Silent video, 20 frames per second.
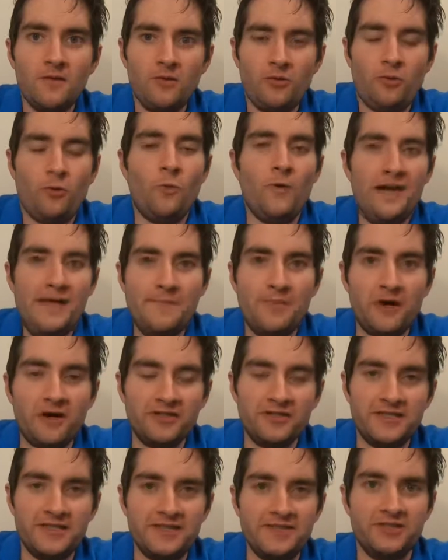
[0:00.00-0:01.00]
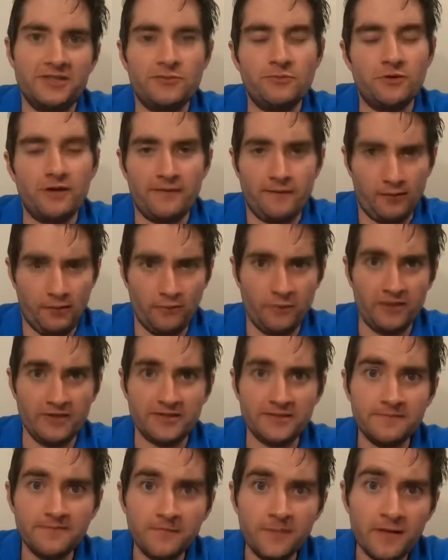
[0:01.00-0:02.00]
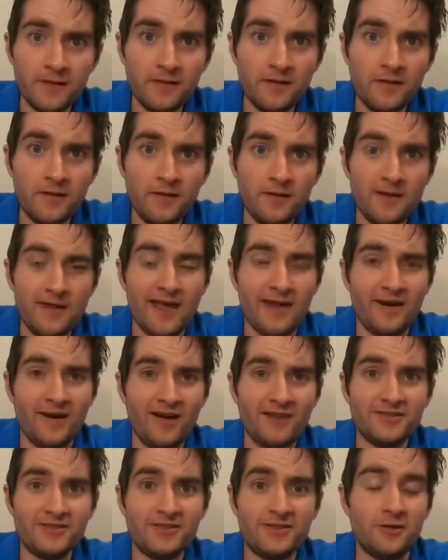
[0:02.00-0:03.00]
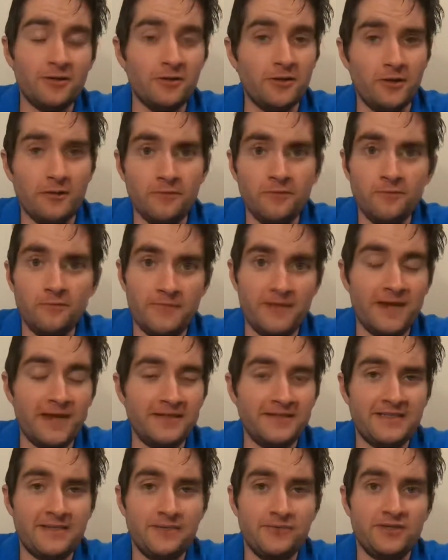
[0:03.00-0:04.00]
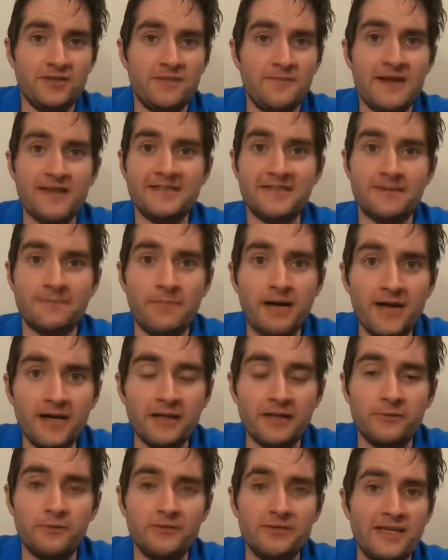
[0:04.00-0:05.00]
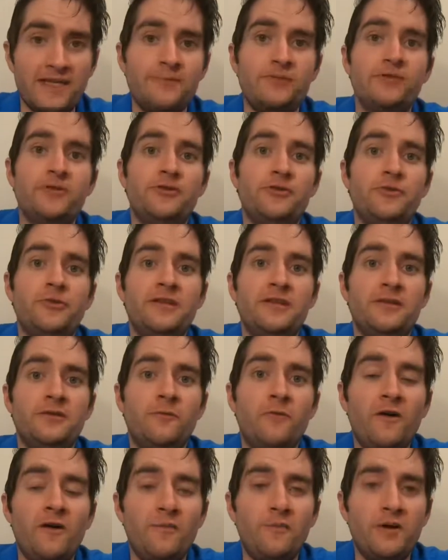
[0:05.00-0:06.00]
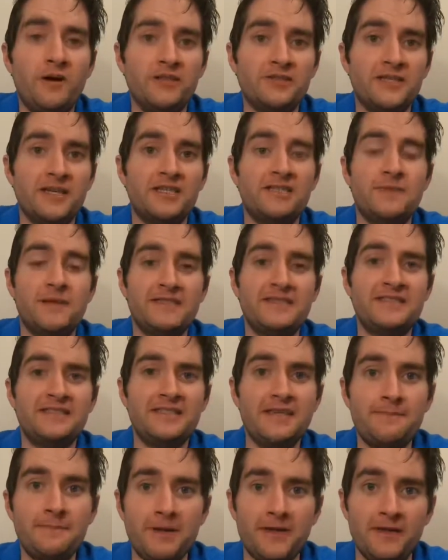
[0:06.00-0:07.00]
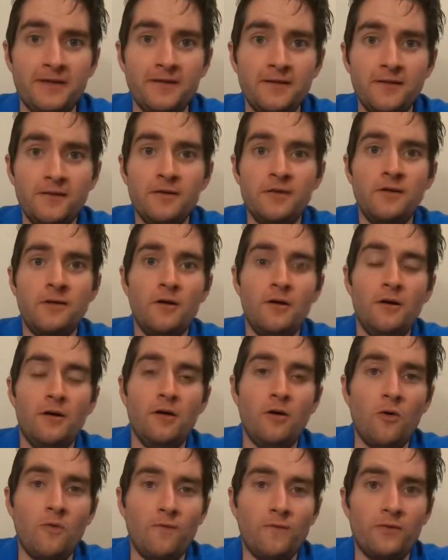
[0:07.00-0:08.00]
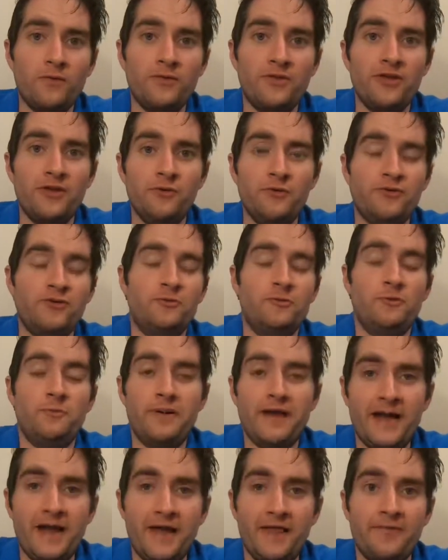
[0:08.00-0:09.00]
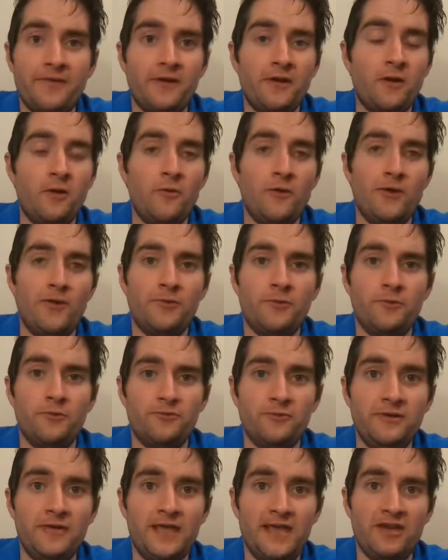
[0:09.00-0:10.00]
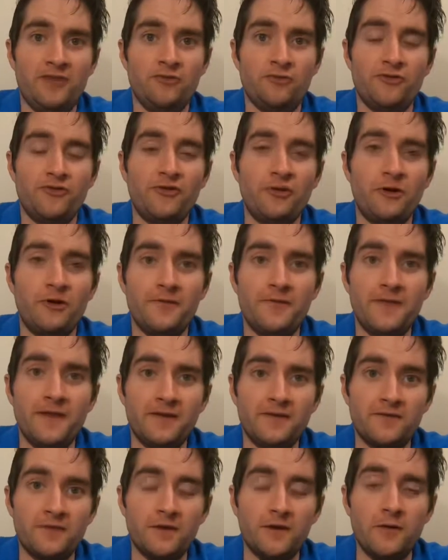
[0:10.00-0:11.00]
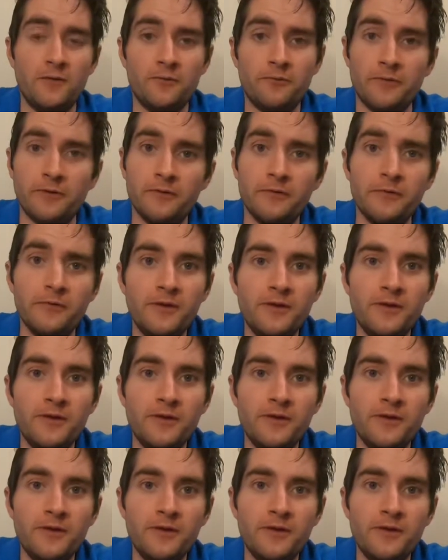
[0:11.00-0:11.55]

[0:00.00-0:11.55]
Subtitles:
20 parsecs, whatever it was. And Han Solo, because he was an amazing pilot, was able to do it in 12 parsecs by skipping over the usual path and going through dangerous, hard things to go through.